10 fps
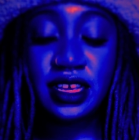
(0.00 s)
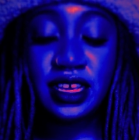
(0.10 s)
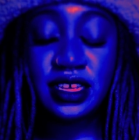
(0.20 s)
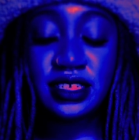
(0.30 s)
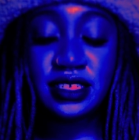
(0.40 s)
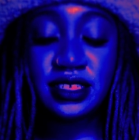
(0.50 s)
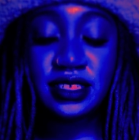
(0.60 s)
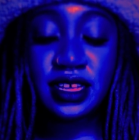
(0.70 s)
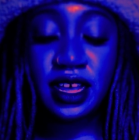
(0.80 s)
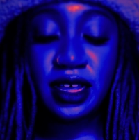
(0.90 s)

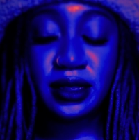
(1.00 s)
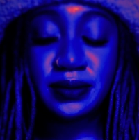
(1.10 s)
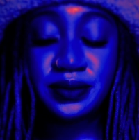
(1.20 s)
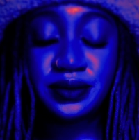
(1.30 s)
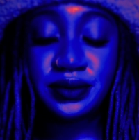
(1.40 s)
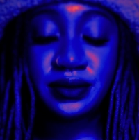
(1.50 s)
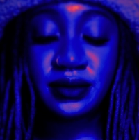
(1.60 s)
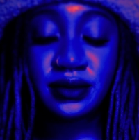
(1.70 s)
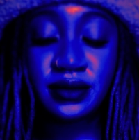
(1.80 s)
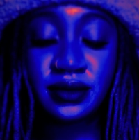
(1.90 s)
is an
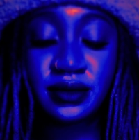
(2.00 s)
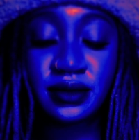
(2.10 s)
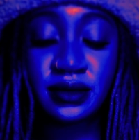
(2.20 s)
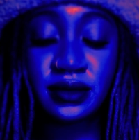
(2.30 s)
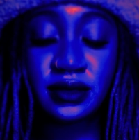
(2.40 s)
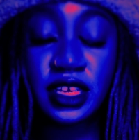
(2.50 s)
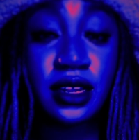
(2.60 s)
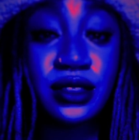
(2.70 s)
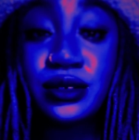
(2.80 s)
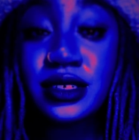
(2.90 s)

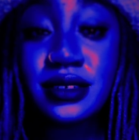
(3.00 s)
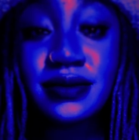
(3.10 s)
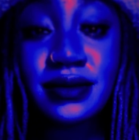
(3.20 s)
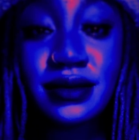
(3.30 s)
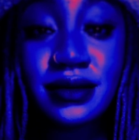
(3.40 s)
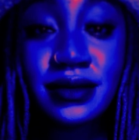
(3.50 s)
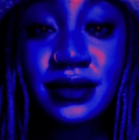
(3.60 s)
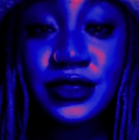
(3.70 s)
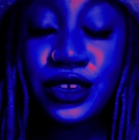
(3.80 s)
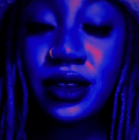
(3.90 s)
illusion.
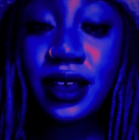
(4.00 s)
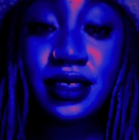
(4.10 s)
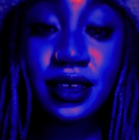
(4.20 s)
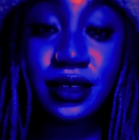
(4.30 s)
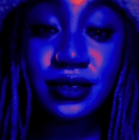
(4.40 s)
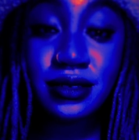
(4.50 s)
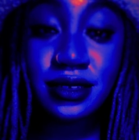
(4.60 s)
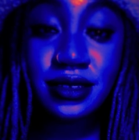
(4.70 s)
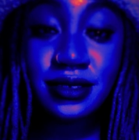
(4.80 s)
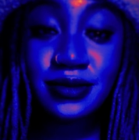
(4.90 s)
You know how that
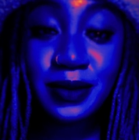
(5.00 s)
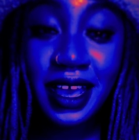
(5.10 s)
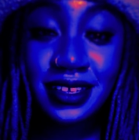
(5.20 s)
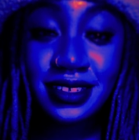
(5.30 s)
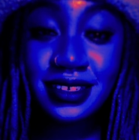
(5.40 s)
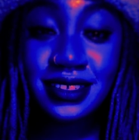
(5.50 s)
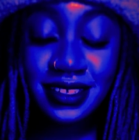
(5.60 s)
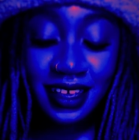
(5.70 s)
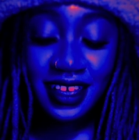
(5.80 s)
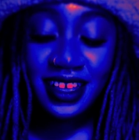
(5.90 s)
goes,
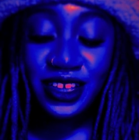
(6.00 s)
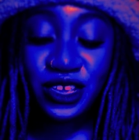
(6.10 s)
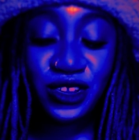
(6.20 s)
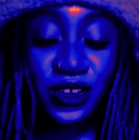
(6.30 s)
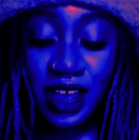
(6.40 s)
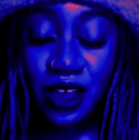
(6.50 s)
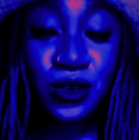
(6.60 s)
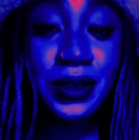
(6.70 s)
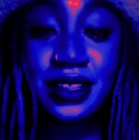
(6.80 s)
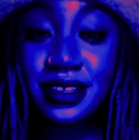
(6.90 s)
Pisces. You know how
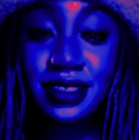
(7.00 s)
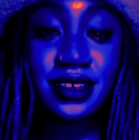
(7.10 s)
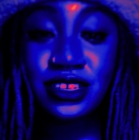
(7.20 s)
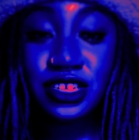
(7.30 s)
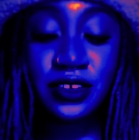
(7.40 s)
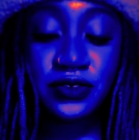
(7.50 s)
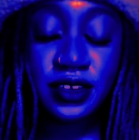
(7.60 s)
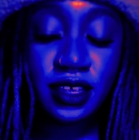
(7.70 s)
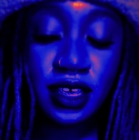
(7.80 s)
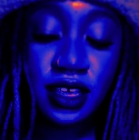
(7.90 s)
quickly things
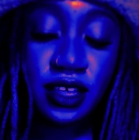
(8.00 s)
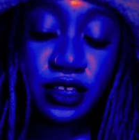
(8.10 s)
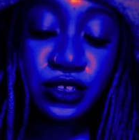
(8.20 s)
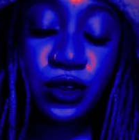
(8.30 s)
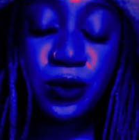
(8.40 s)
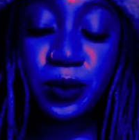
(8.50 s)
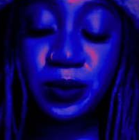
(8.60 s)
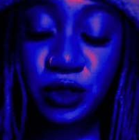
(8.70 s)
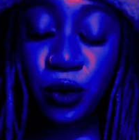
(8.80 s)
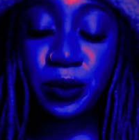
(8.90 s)
shift. So
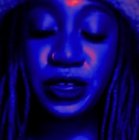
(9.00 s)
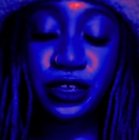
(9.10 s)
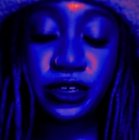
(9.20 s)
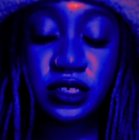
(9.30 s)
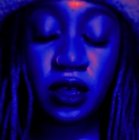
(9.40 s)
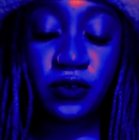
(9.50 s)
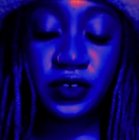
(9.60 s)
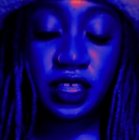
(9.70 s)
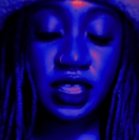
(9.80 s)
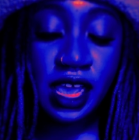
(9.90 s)
don't put
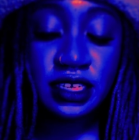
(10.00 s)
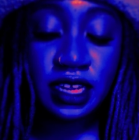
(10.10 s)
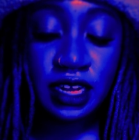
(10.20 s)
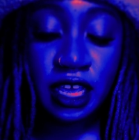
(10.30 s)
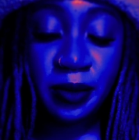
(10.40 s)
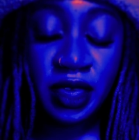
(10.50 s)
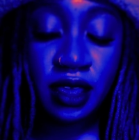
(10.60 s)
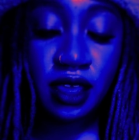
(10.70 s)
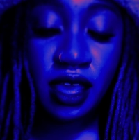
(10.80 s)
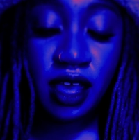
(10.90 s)
yourself in that dynamic.